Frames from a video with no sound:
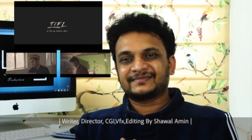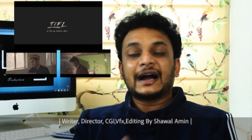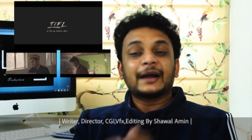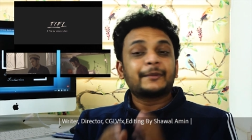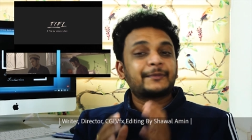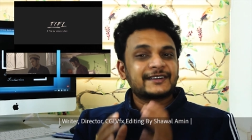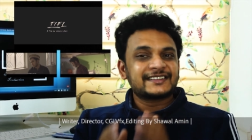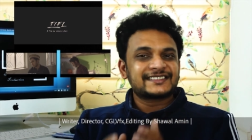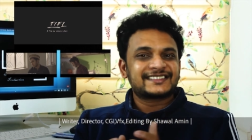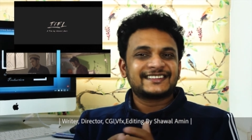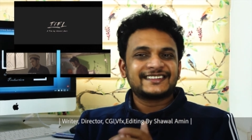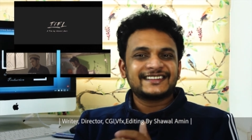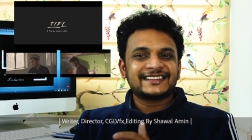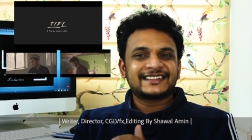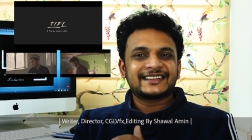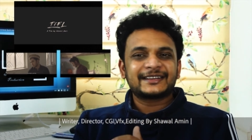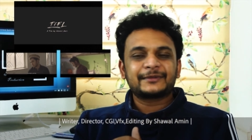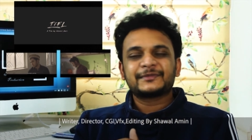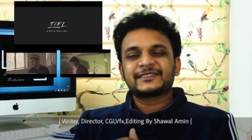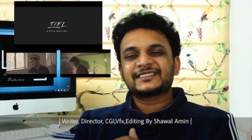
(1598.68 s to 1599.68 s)
I personally
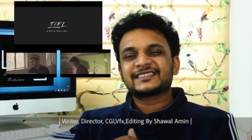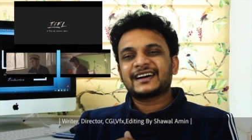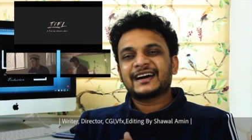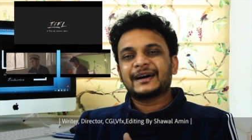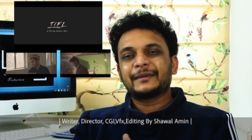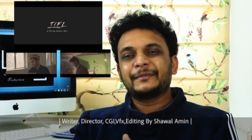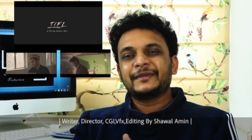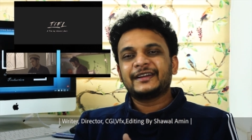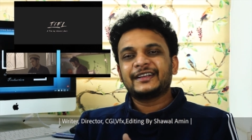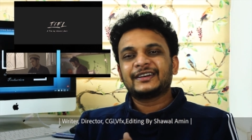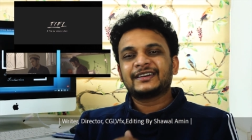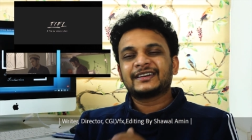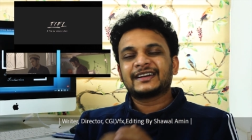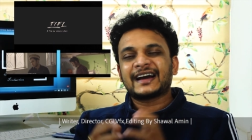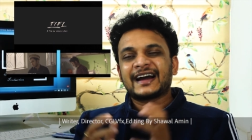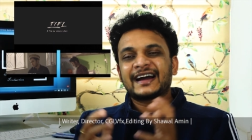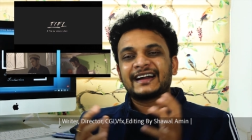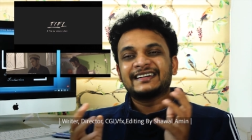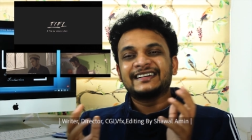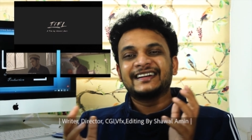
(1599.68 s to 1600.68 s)
think Mr. Amin
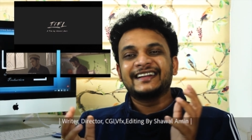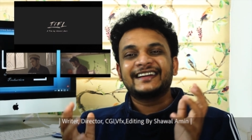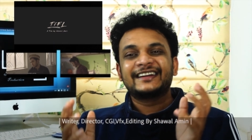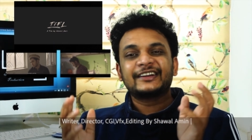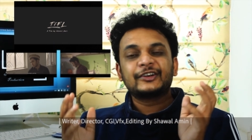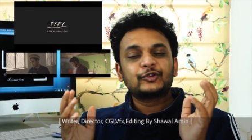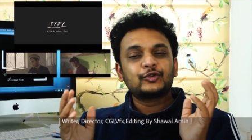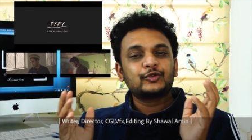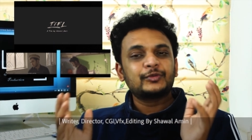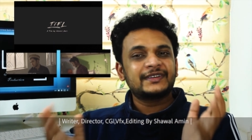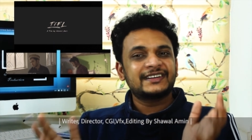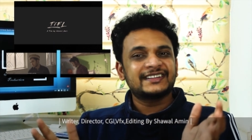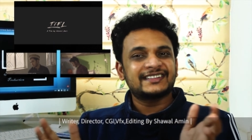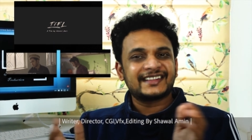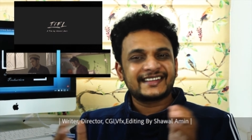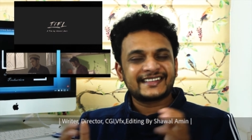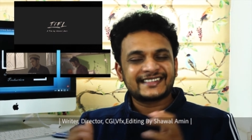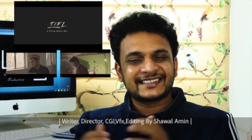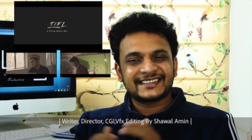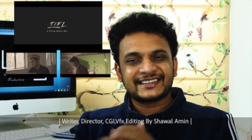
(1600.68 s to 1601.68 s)
had taken too many
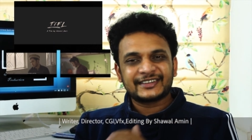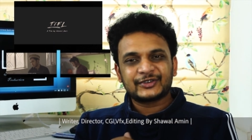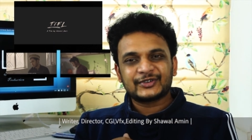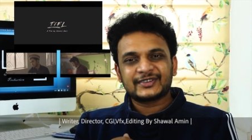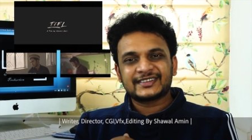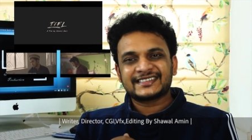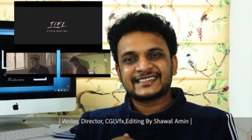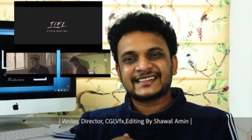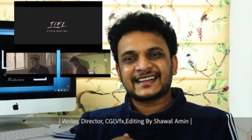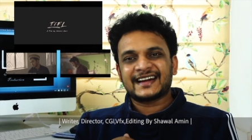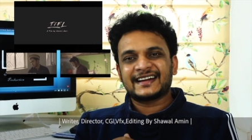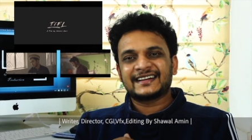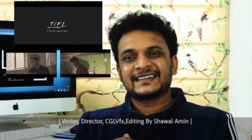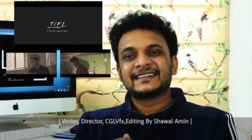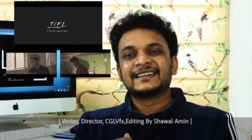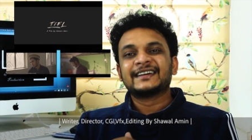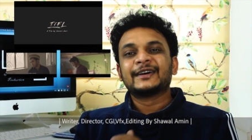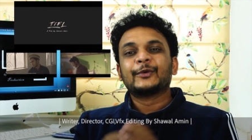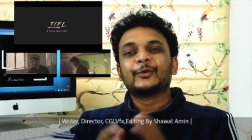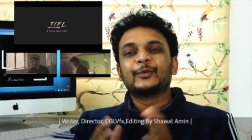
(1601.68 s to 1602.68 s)
things into his
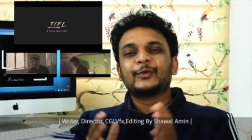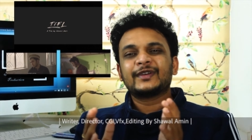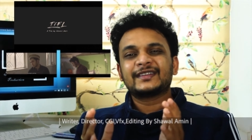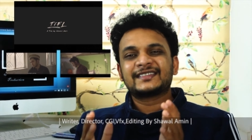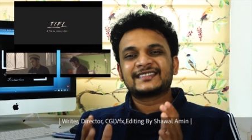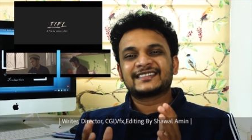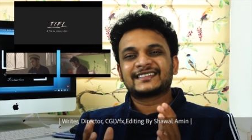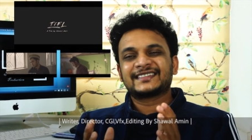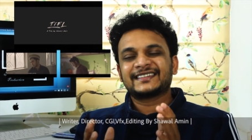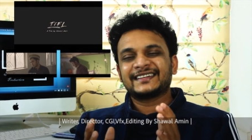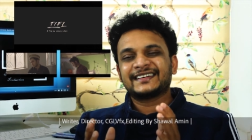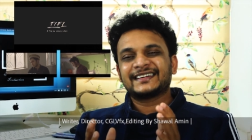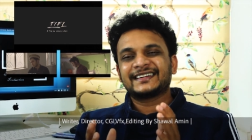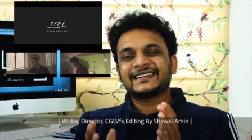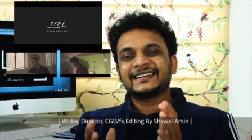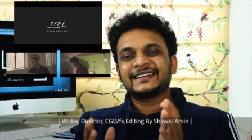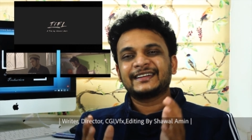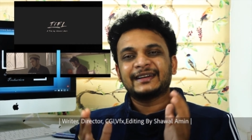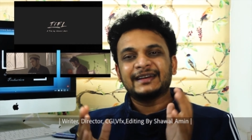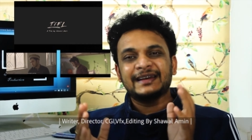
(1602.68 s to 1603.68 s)
hand, which
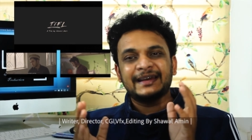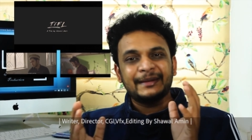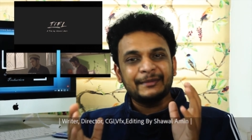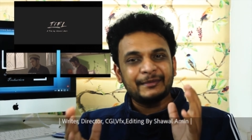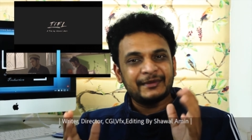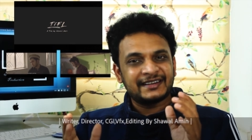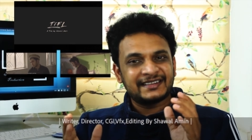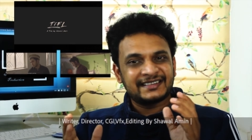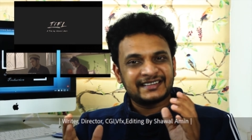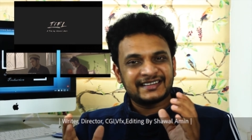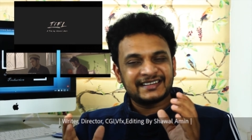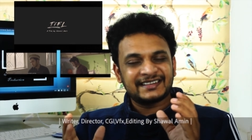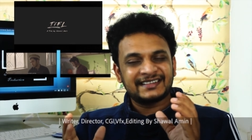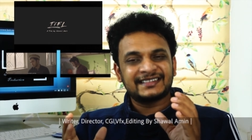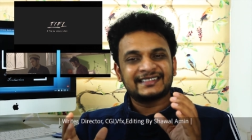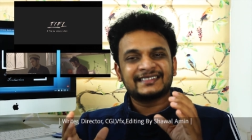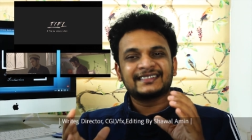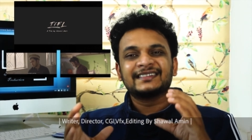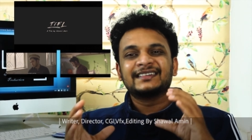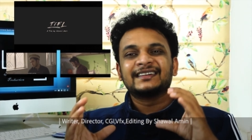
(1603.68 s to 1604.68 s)
really
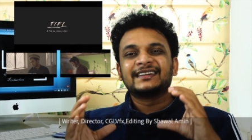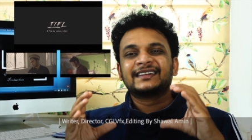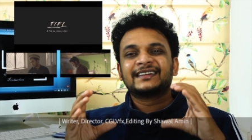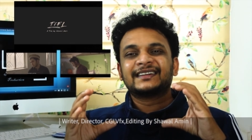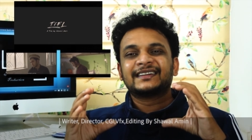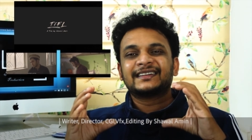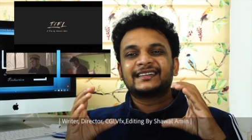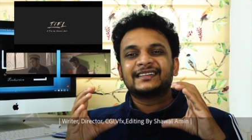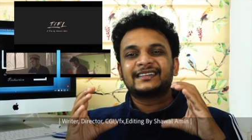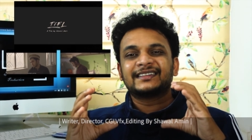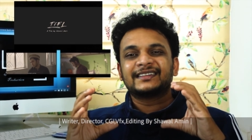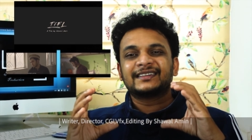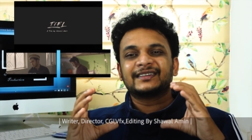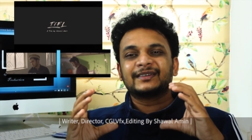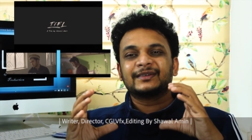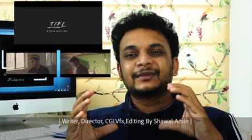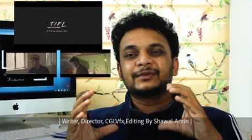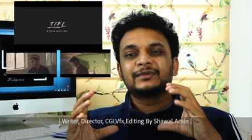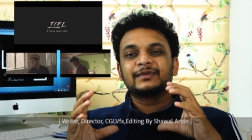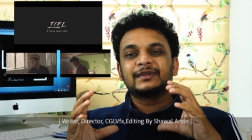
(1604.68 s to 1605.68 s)
limited
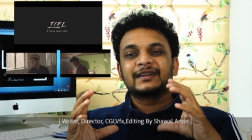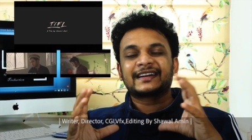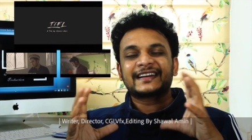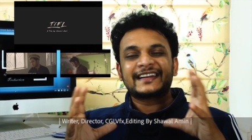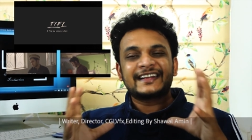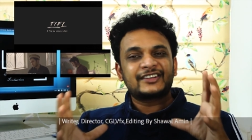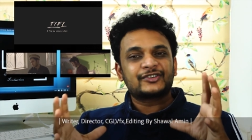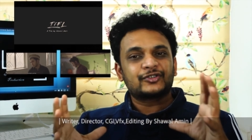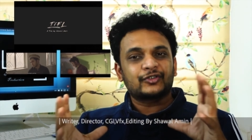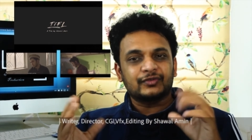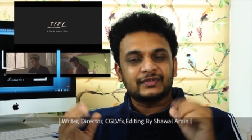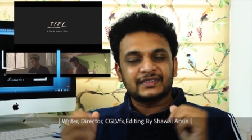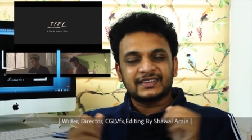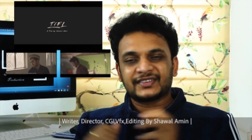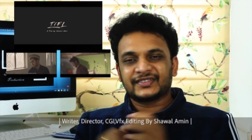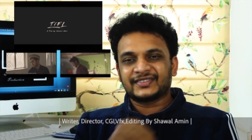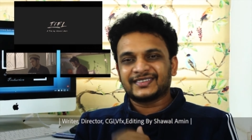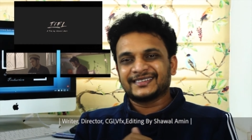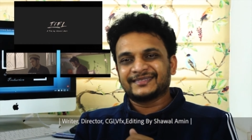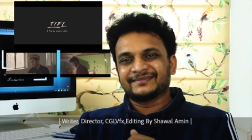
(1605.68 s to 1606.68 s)
the reach of
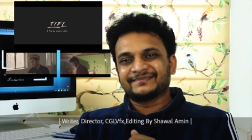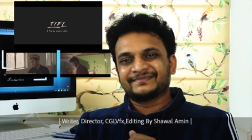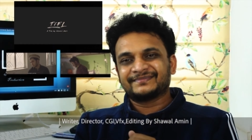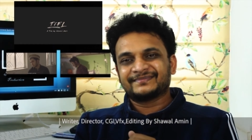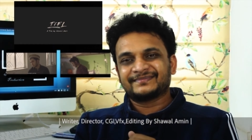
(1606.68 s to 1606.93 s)
this film.